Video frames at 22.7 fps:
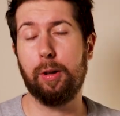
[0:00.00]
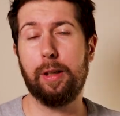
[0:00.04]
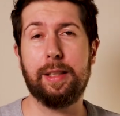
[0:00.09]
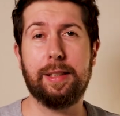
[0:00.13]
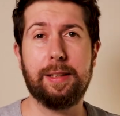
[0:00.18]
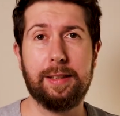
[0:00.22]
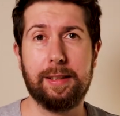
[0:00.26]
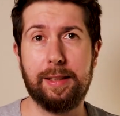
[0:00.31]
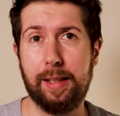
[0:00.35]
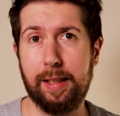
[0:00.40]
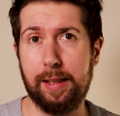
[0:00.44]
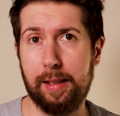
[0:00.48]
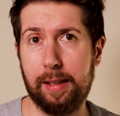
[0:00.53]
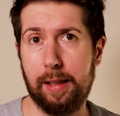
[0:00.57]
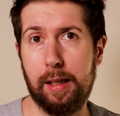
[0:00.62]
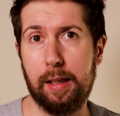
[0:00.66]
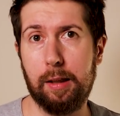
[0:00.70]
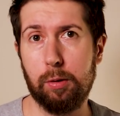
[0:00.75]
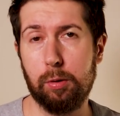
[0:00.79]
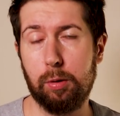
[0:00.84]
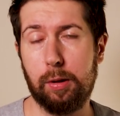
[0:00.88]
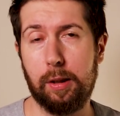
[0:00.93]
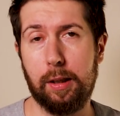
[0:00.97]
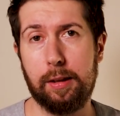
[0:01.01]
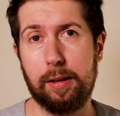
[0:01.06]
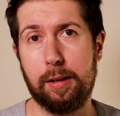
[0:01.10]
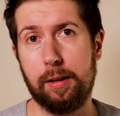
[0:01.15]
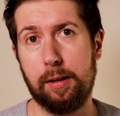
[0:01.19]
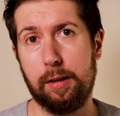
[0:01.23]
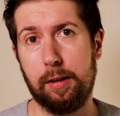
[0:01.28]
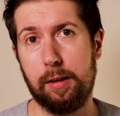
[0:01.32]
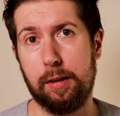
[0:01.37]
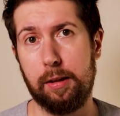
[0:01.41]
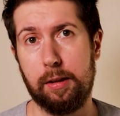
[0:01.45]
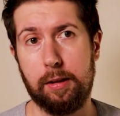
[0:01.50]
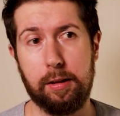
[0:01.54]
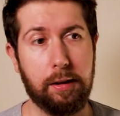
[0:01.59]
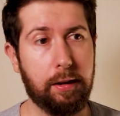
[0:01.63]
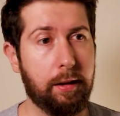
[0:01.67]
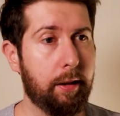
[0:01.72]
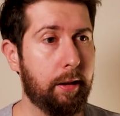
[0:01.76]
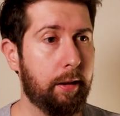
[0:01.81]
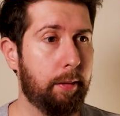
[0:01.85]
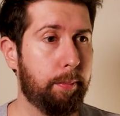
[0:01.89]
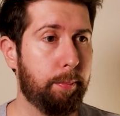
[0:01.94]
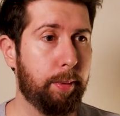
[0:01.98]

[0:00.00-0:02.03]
Let's take a look at the earning